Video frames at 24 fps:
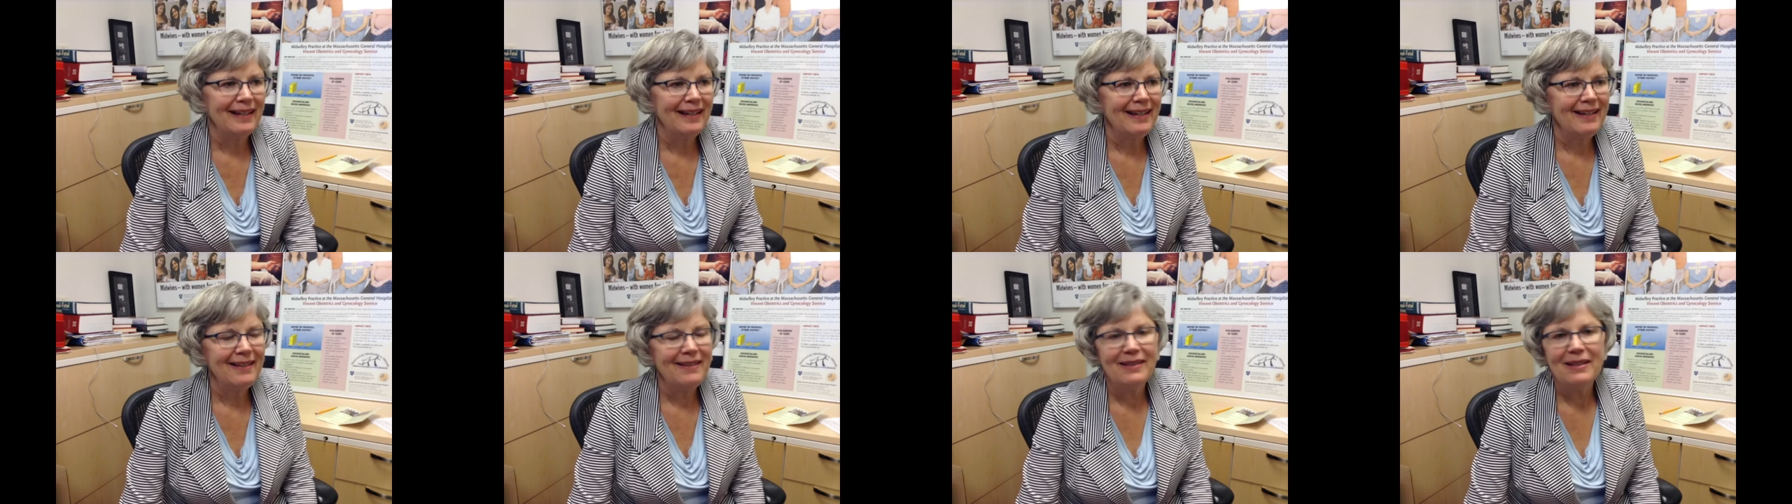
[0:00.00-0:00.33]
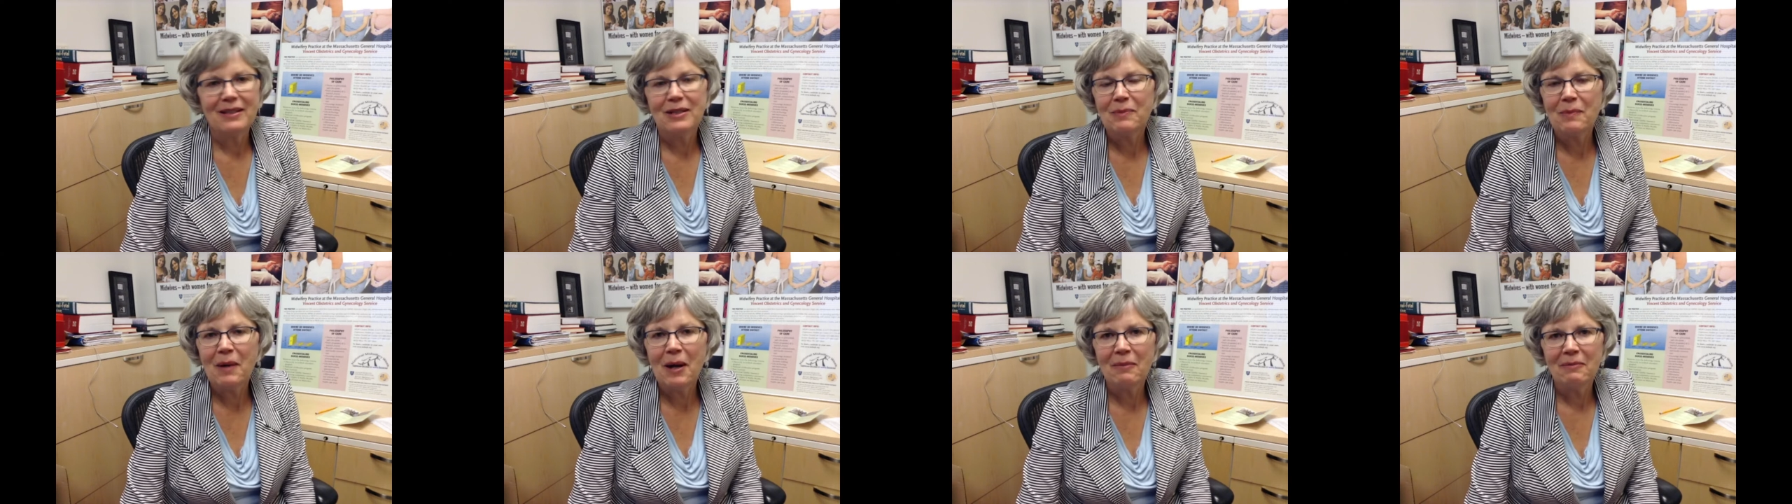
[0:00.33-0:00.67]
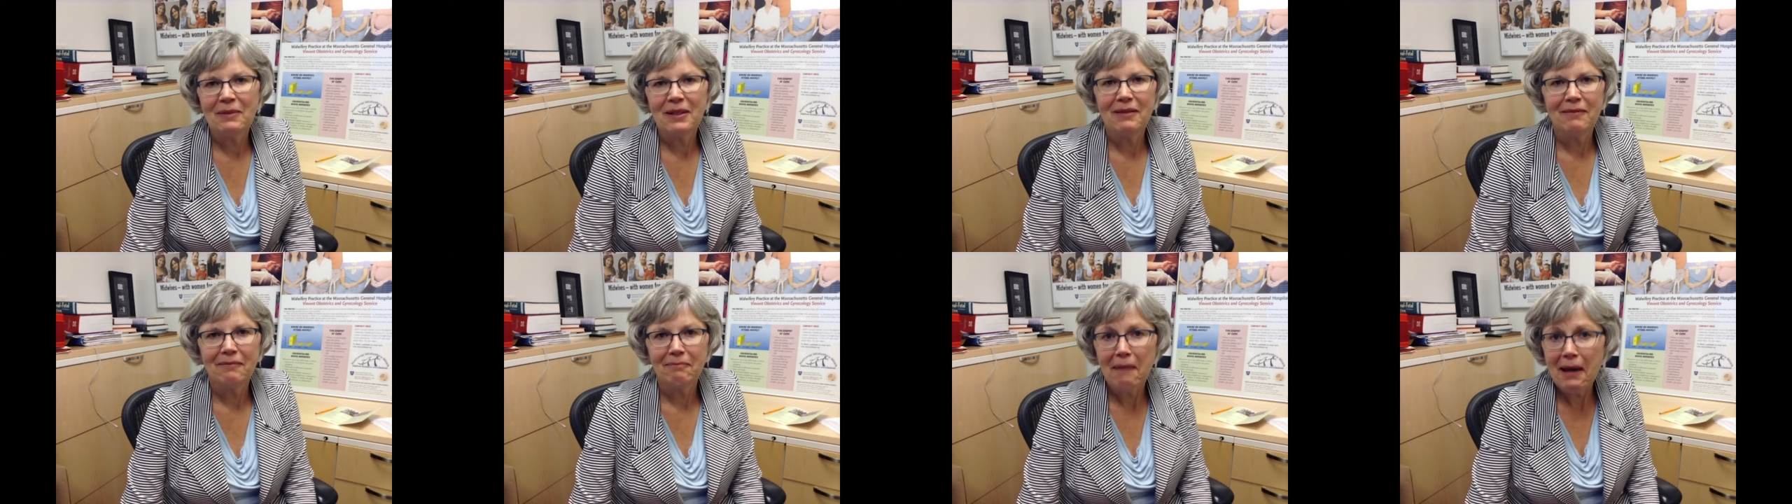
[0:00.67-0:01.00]
in the
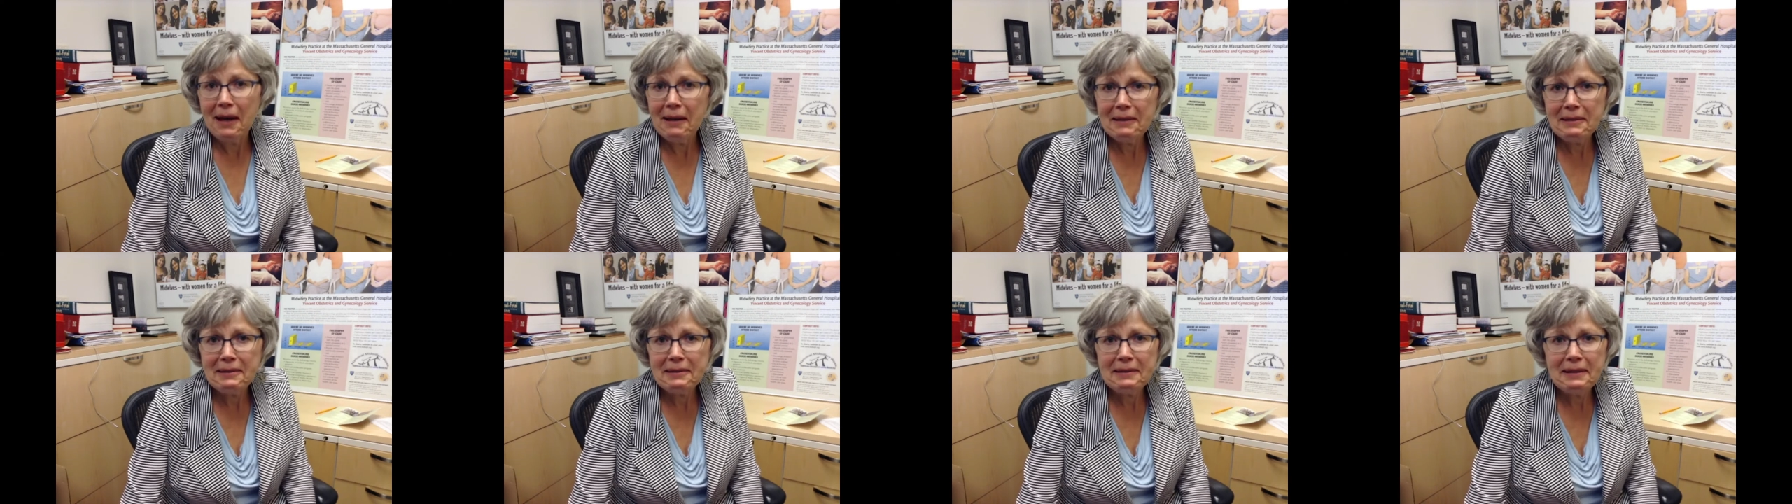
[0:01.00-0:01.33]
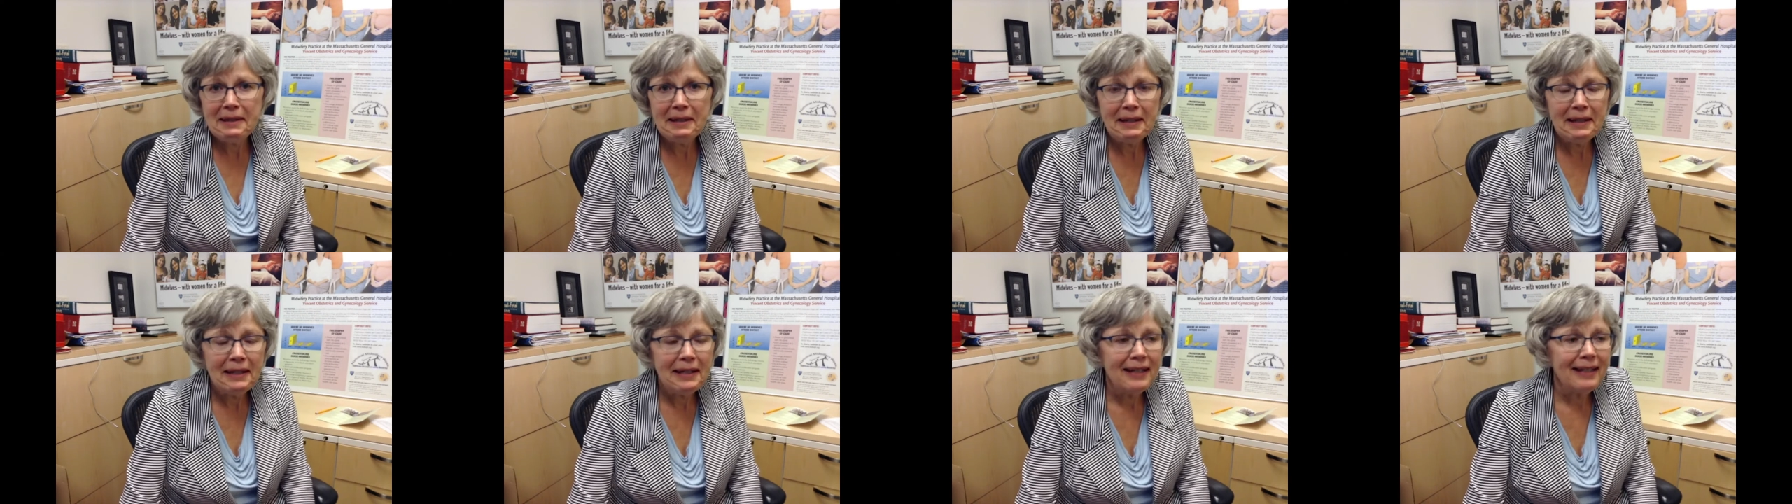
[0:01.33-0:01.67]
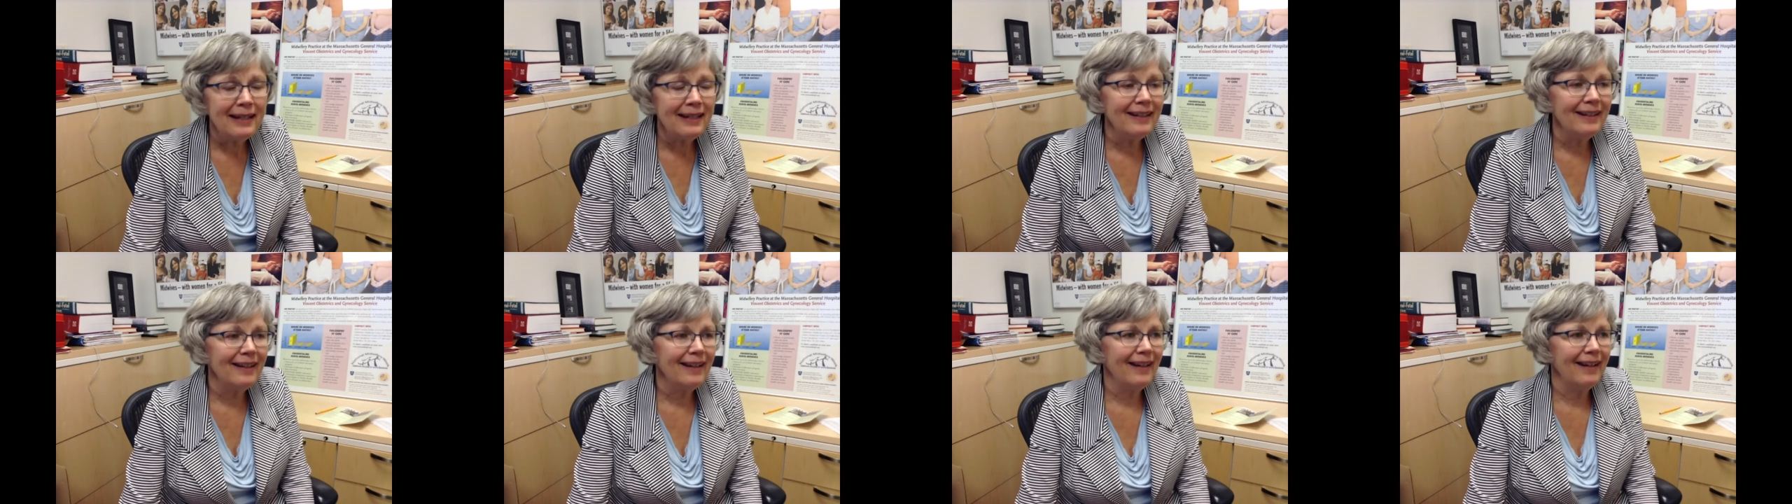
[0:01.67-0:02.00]
Department of
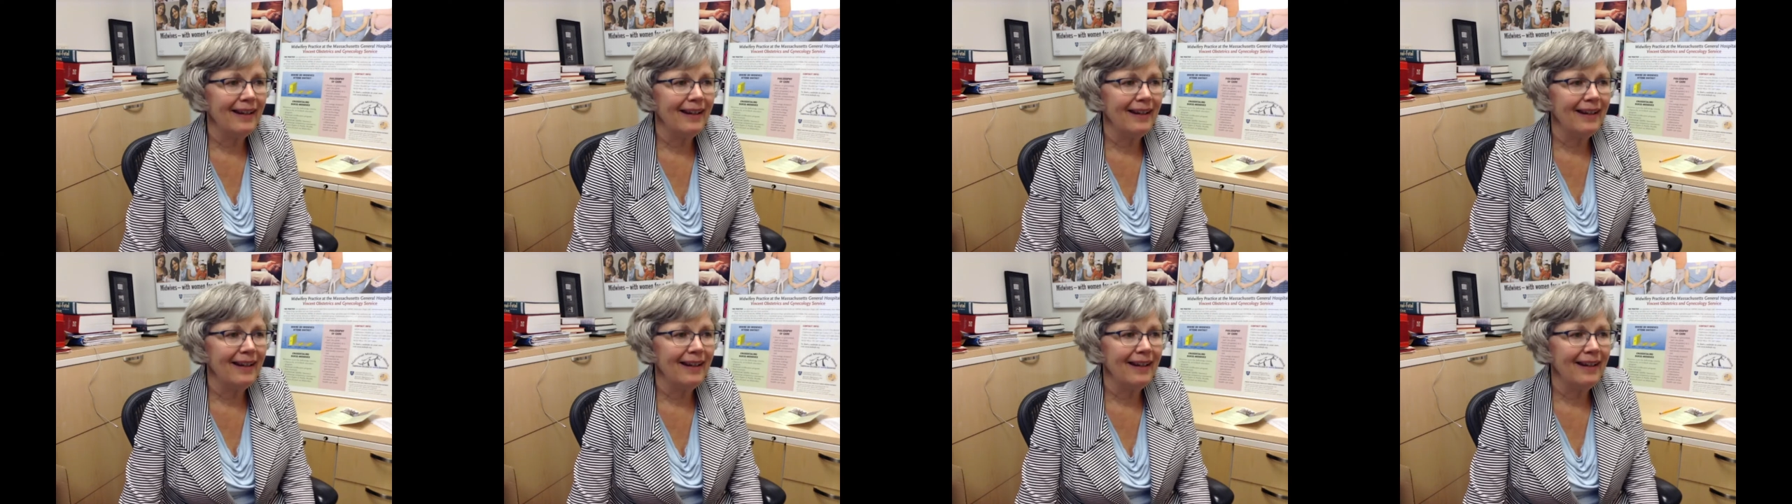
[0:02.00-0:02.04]
Medicine,